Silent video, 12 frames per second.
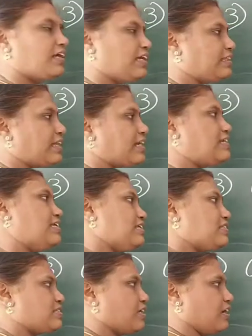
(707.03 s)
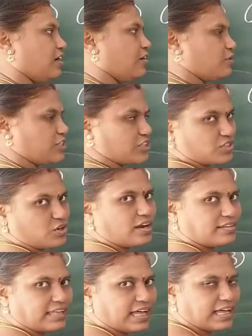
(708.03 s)
in that this which is
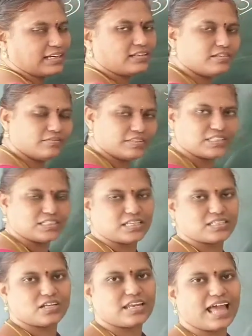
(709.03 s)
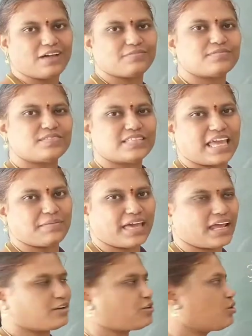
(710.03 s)
not there, which does not have same
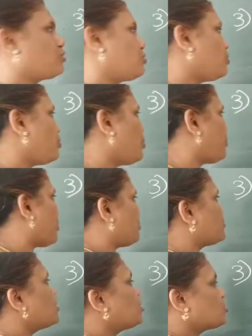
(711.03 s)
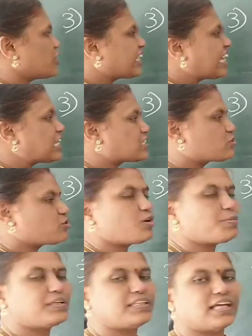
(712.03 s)
character also, no problem. So he has
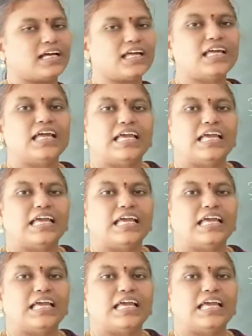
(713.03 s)
grouped the